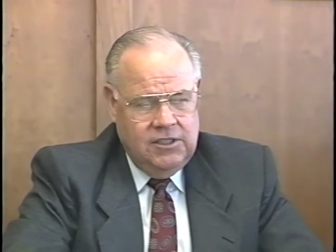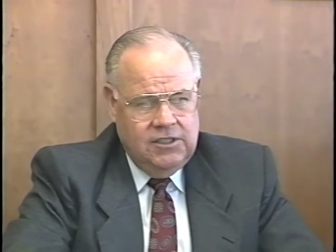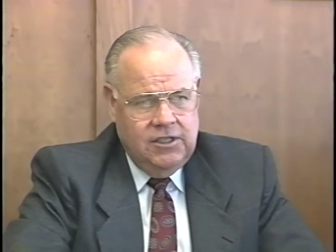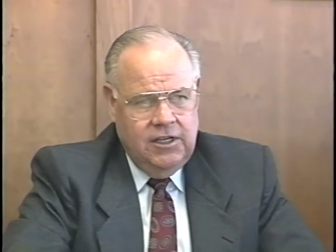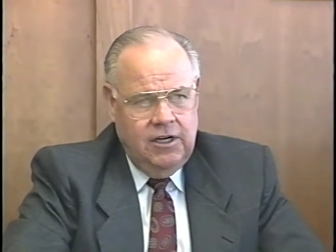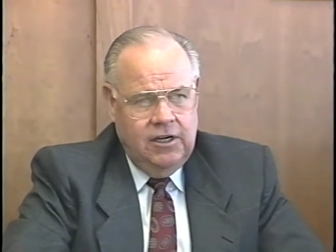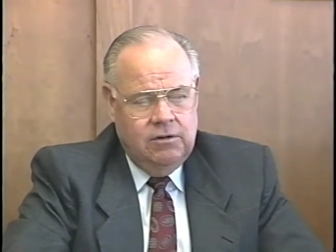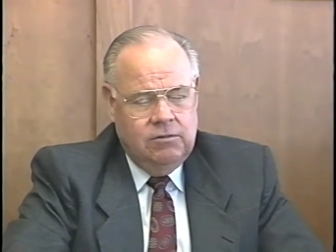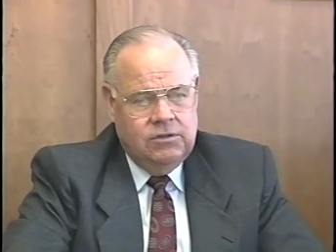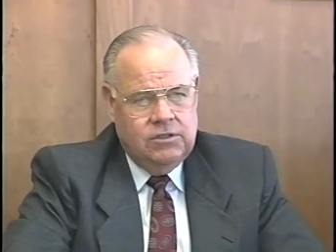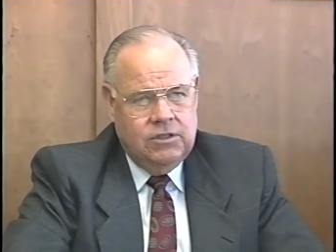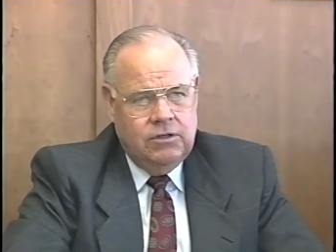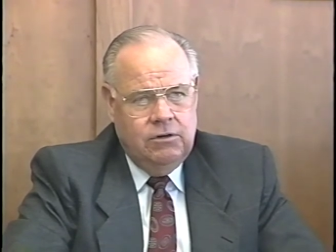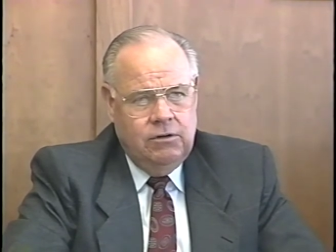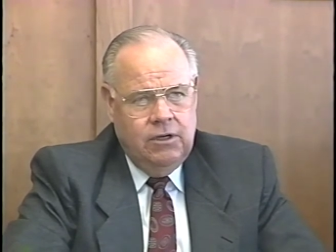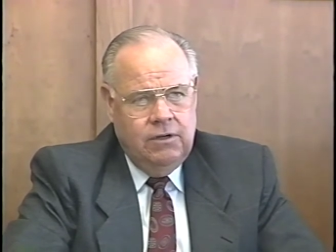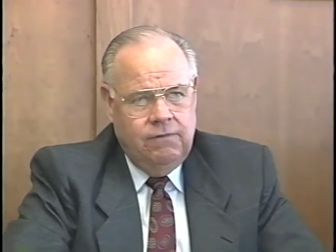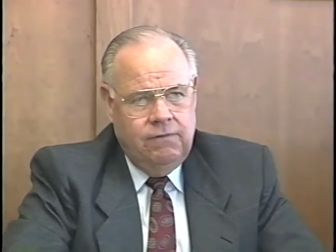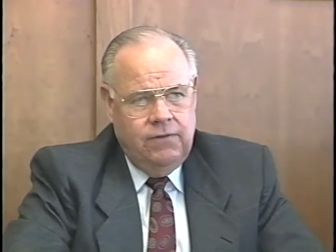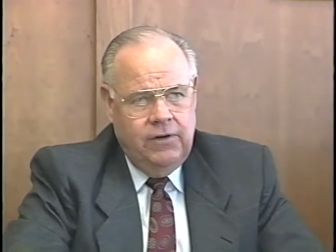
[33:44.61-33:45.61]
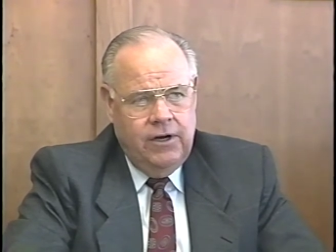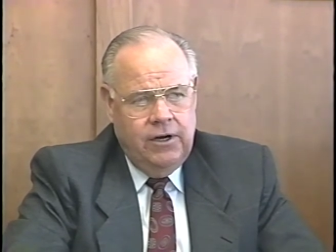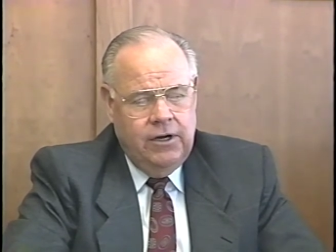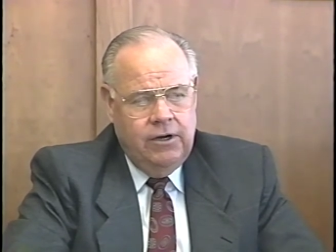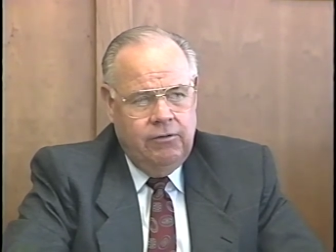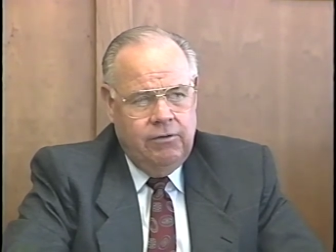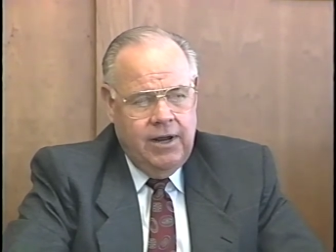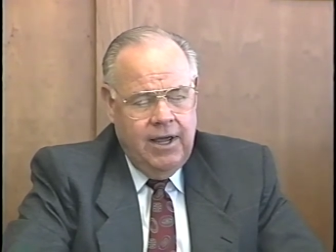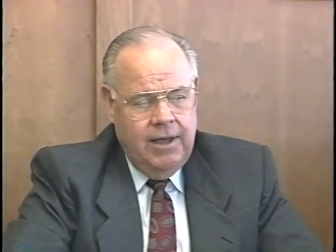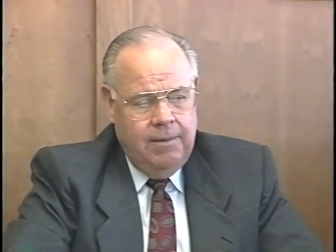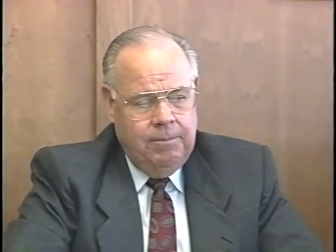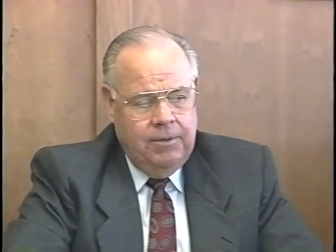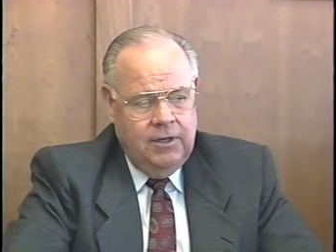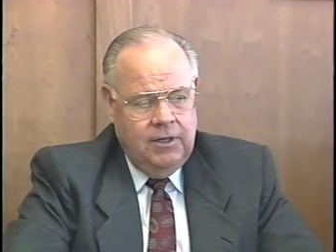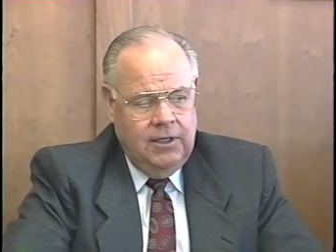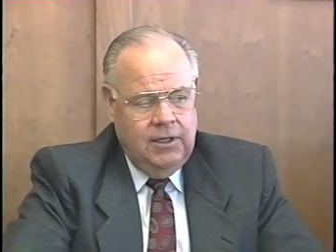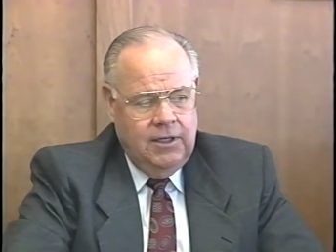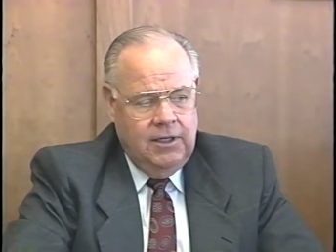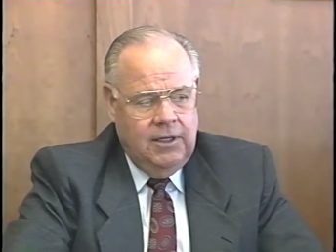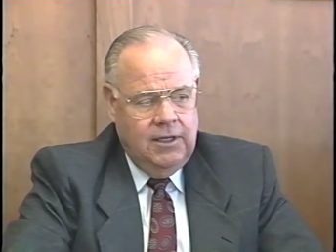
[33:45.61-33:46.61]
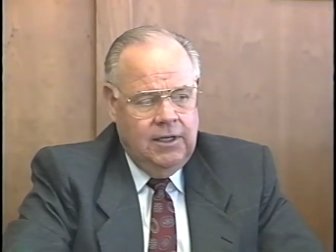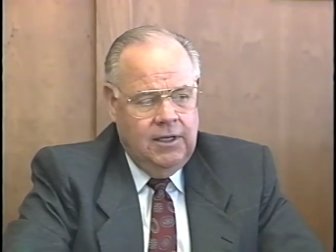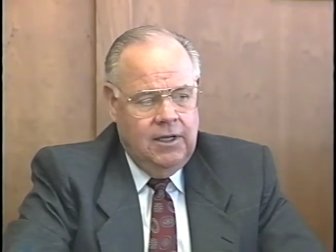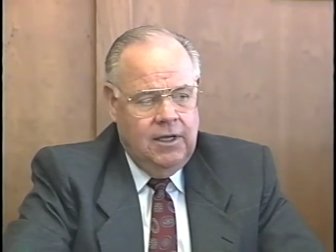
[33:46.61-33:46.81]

Center was growing very rapidly,